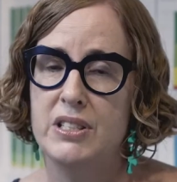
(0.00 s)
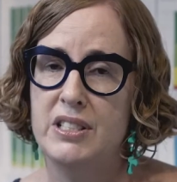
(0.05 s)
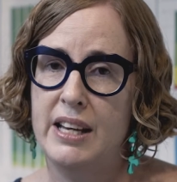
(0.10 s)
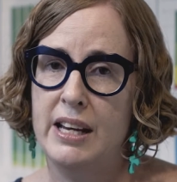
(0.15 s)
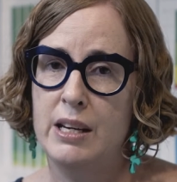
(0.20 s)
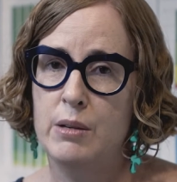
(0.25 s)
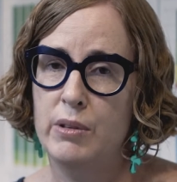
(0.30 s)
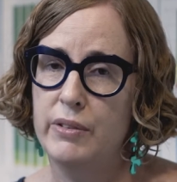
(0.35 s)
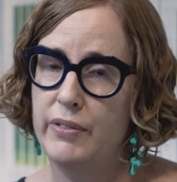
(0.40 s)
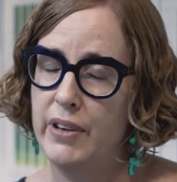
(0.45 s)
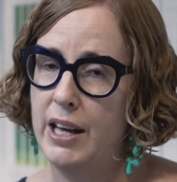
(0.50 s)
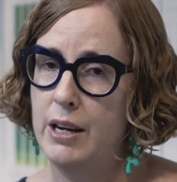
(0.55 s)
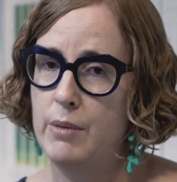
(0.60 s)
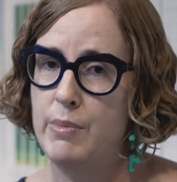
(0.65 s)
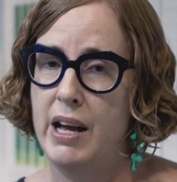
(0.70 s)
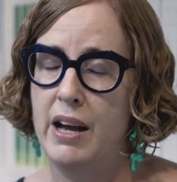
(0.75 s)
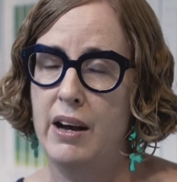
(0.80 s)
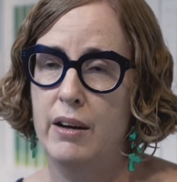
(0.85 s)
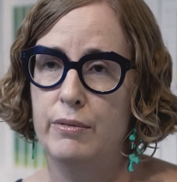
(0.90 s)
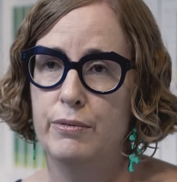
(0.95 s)
To date, we've had
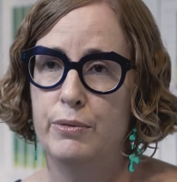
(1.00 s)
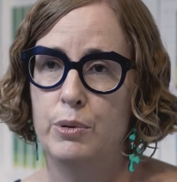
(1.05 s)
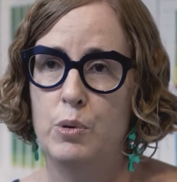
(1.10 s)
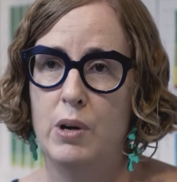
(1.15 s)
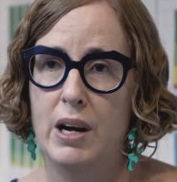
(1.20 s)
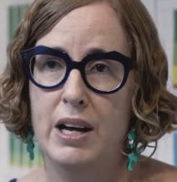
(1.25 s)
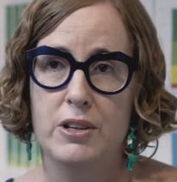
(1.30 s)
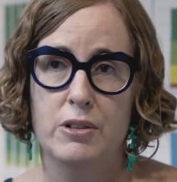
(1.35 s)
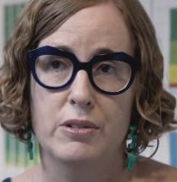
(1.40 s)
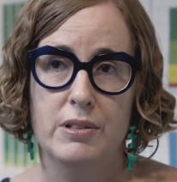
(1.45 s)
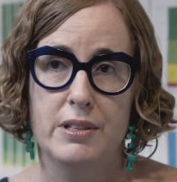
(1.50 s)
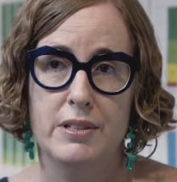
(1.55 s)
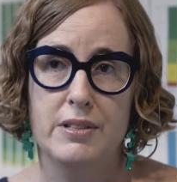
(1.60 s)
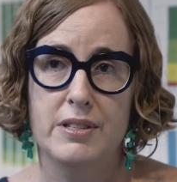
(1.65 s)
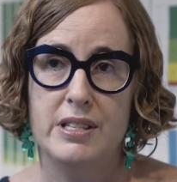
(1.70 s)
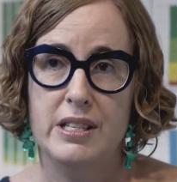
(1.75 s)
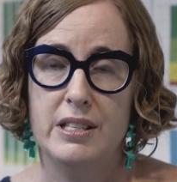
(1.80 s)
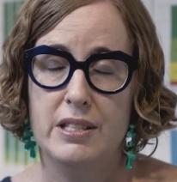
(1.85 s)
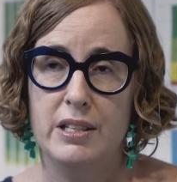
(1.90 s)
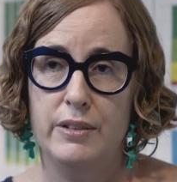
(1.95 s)
about
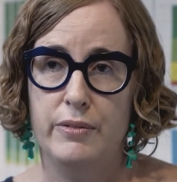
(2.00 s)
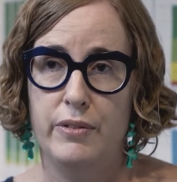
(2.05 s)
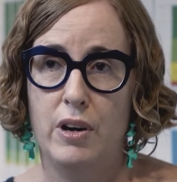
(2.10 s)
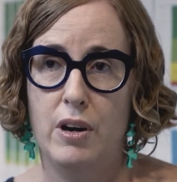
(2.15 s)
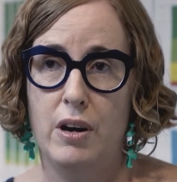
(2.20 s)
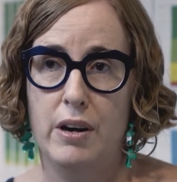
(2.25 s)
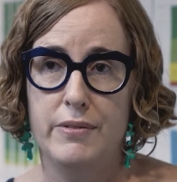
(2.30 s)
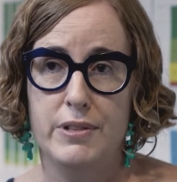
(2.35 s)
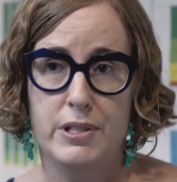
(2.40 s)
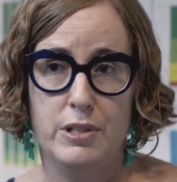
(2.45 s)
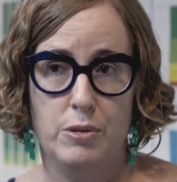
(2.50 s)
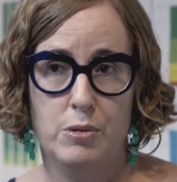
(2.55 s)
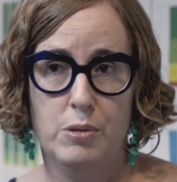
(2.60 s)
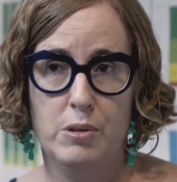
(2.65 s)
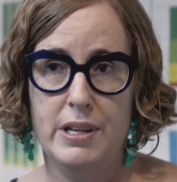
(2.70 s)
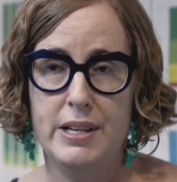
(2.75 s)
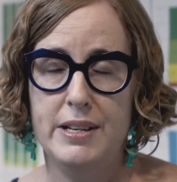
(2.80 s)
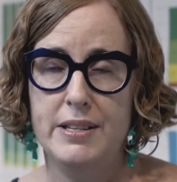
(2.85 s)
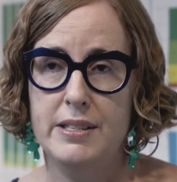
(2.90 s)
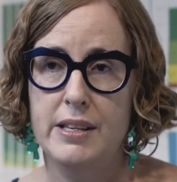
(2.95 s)
465
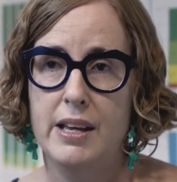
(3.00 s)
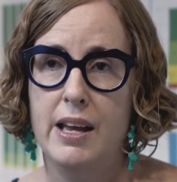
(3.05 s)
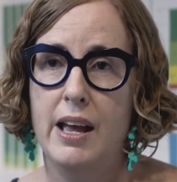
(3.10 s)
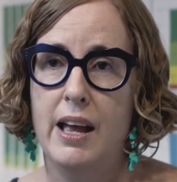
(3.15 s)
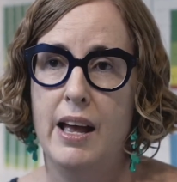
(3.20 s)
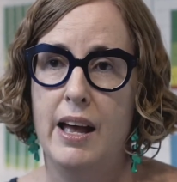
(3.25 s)
stories